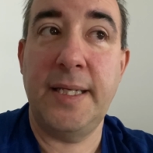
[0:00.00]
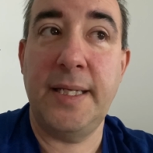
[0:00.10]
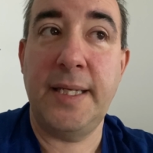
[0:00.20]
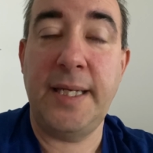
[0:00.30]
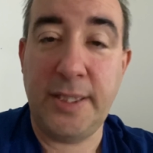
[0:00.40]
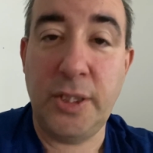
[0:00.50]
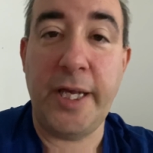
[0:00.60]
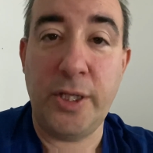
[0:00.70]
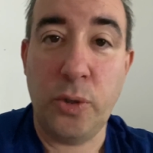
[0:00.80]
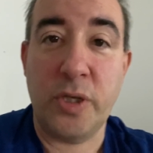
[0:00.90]
he
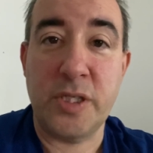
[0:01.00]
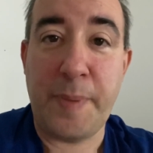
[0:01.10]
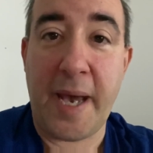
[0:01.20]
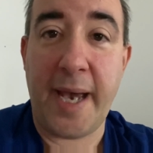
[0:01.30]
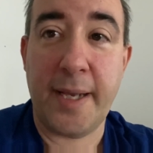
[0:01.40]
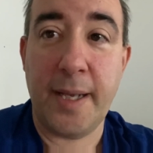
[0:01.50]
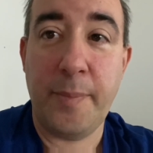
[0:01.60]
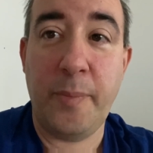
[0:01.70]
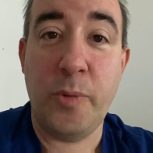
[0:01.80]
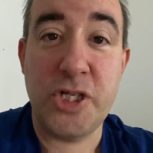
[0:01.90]
he looks back,
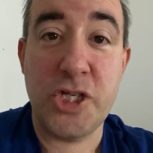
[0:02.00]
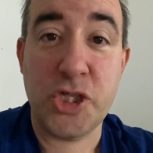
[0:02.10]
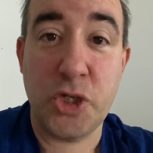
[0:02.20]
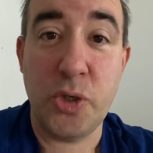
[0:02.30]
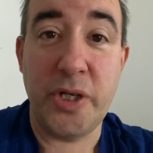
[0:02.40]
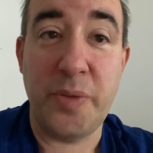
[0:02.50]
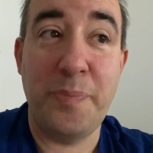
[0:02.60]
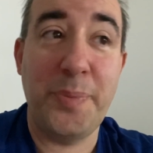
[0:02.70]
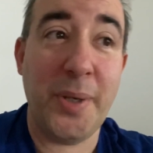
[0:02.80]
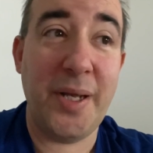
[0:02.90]
which is good,
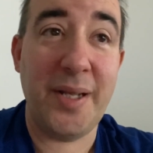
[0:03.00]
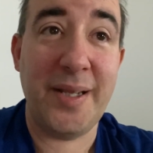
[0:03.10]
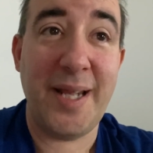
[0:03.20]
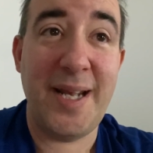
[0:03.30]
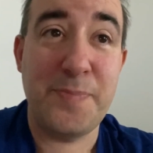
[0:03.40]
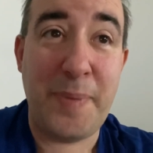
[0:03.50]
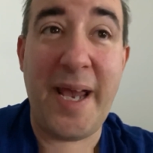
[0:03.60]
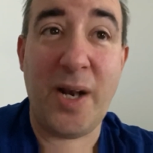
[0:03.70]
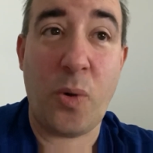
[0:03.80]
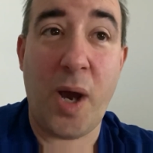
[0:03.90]
but then there's
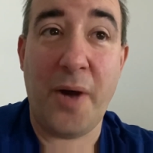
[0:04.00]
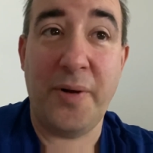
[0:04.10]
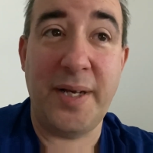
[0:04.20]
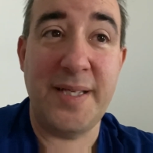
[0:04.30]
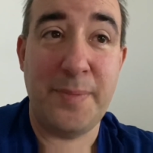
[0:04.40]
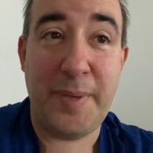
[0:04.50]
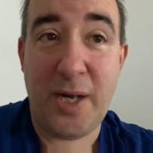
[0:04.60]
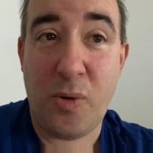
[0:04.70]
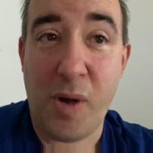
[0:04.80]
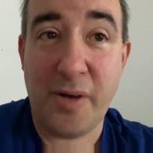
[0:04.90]
bad qualities, and
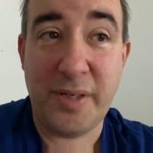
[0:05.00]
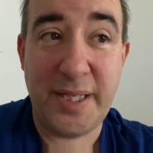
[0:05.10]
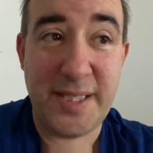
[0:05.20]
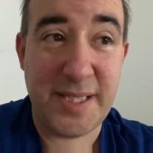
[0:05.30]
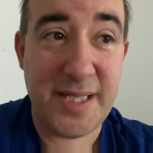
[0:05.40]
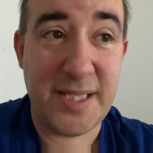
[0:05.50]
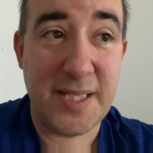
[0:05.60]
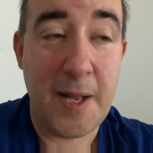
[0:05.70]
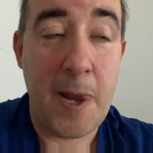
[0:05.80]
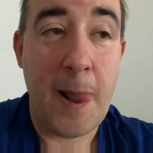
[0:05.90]
bad qualities is
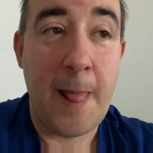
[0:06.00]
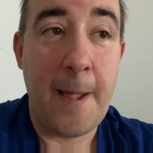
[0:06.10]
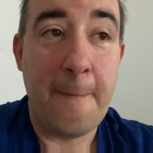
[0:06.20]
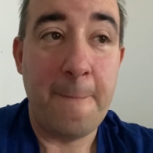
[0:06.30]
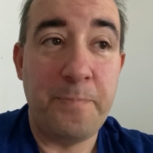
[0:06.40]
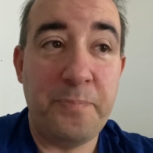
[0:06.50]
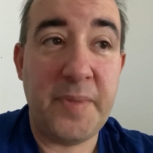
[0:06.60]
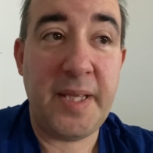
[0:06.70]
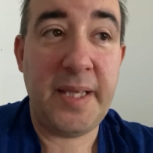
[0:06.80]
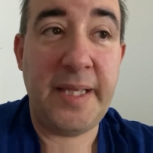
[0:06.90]

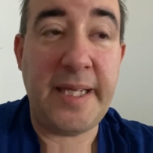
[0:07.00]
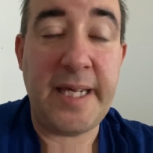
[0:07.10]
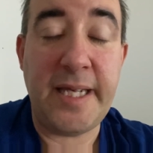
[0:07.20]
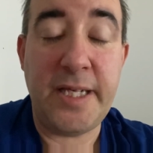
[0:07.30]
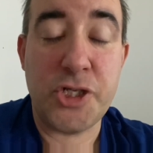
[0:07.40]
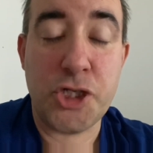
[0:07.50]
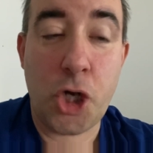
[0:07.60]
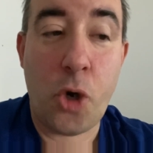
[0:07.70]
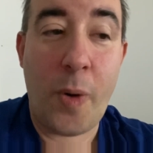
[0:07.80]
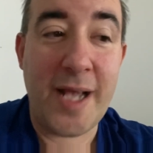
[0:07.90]
the
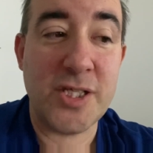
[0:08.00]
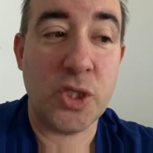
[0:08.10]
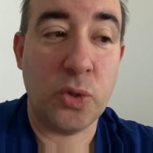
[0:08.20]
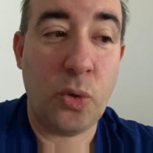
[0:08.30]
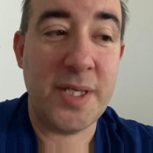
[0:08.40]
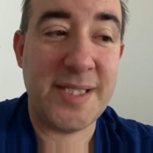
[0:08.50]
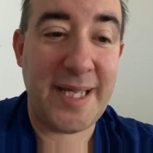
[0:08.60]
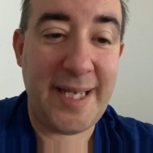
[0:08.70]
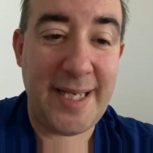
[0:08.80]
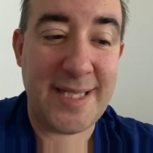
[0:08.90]
show has lost
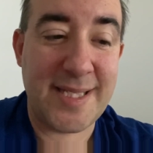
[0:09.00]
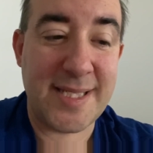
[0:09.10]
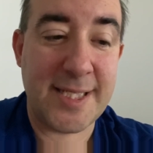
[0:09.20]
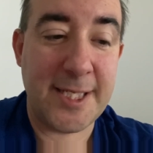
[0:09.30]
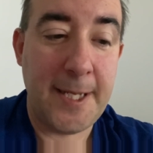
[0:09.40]
its